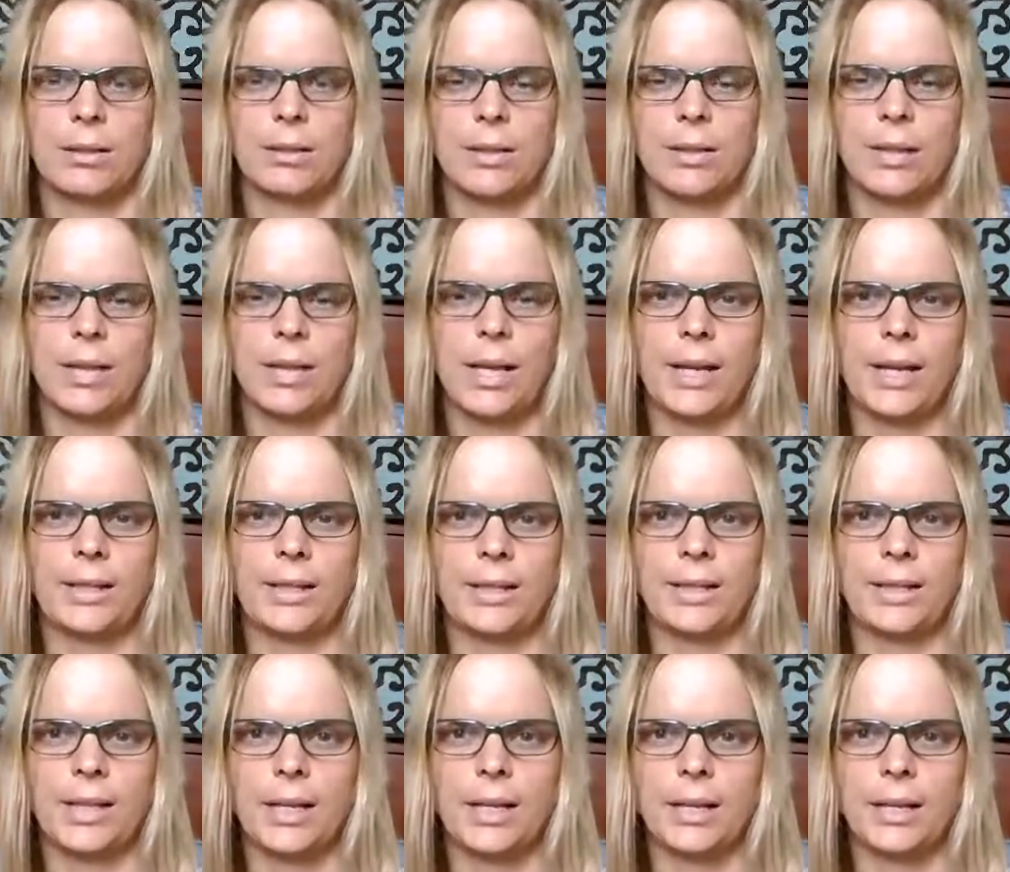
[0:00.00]
He
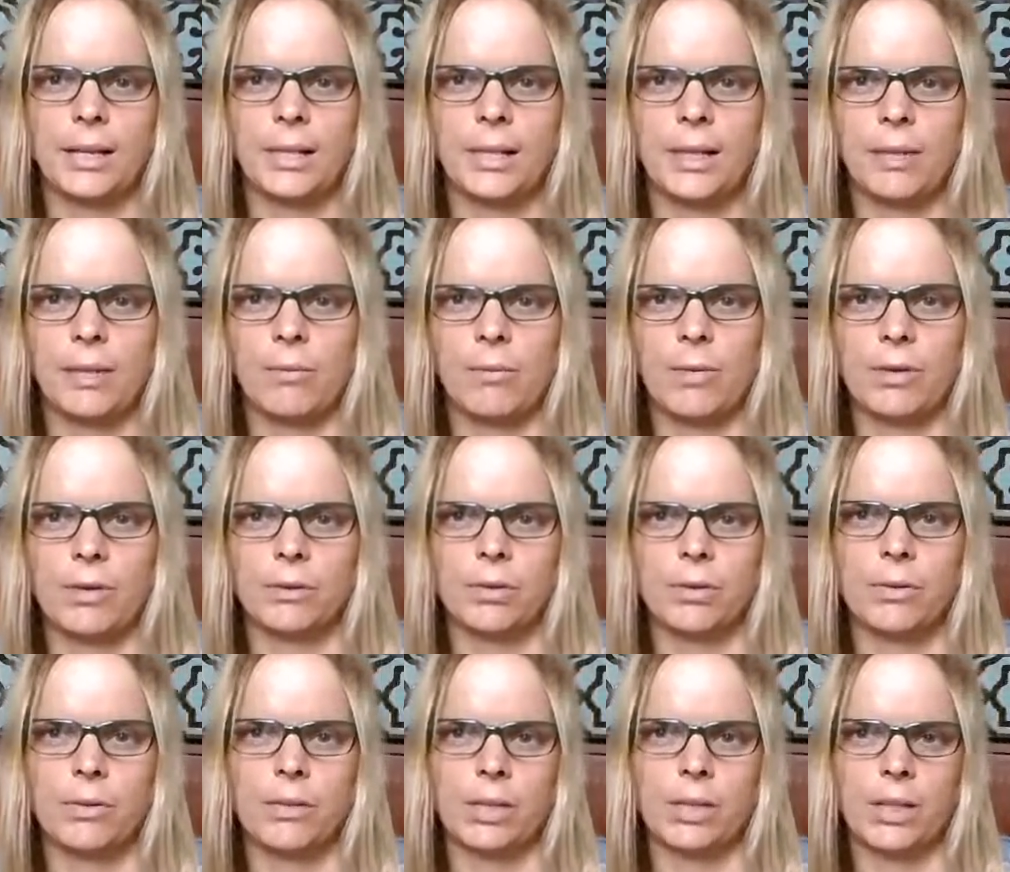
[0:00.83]
hesitated, then
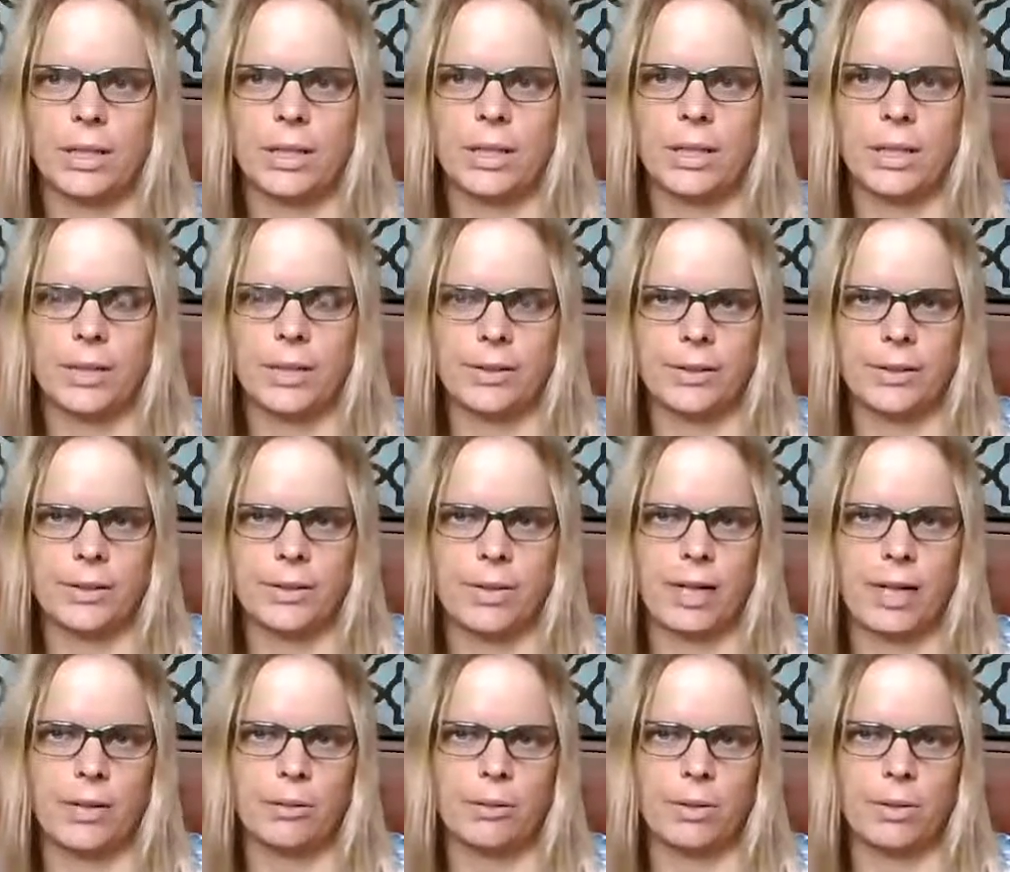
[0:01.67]
walked quickly down the
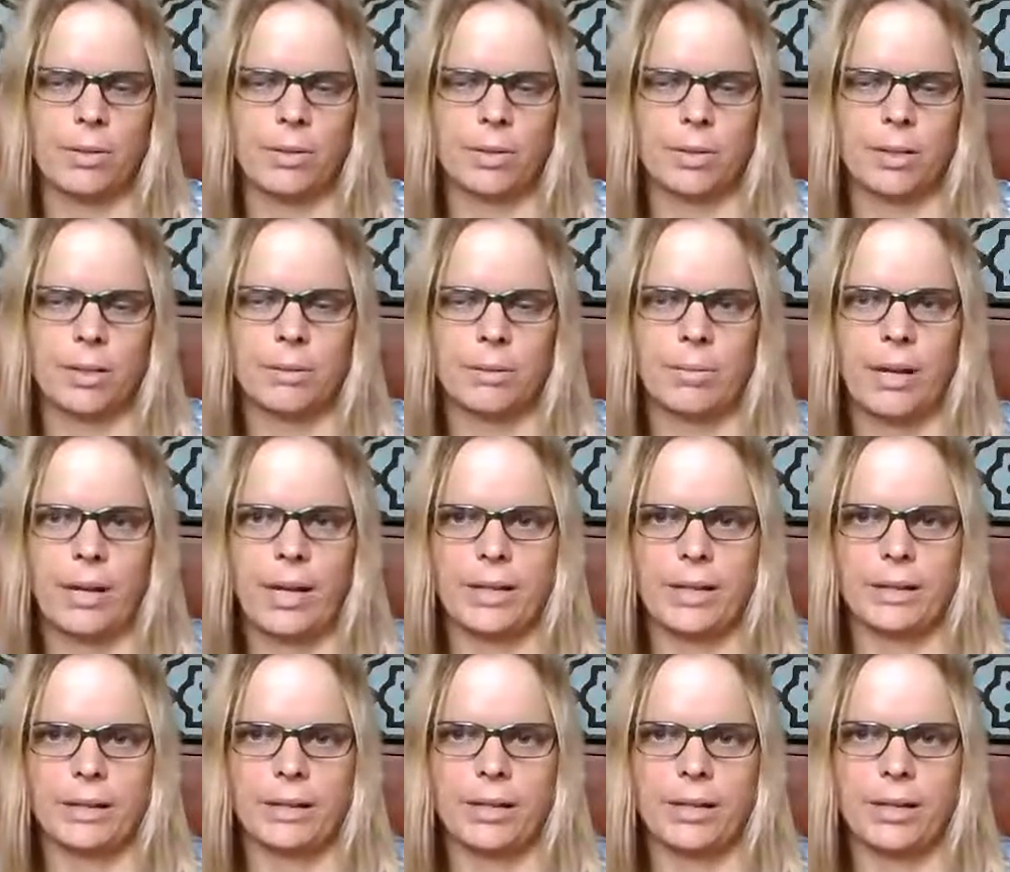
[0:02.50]
sidewalk and
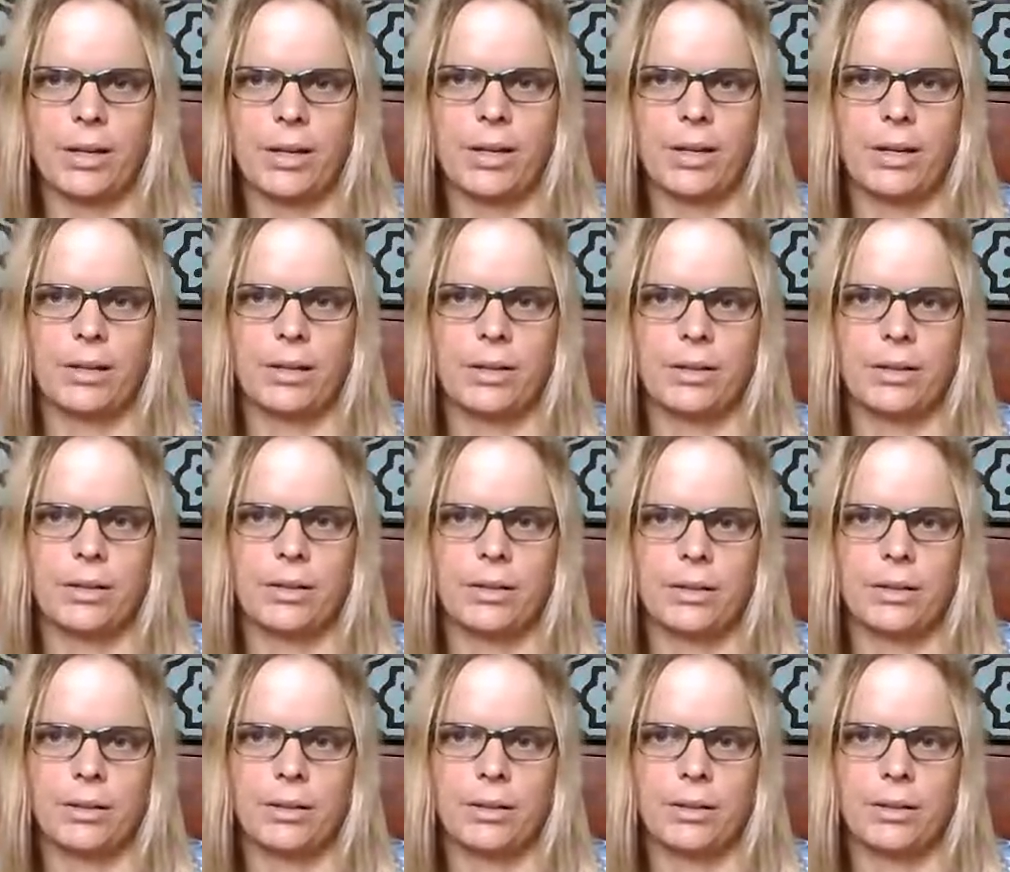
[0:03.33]
past the car,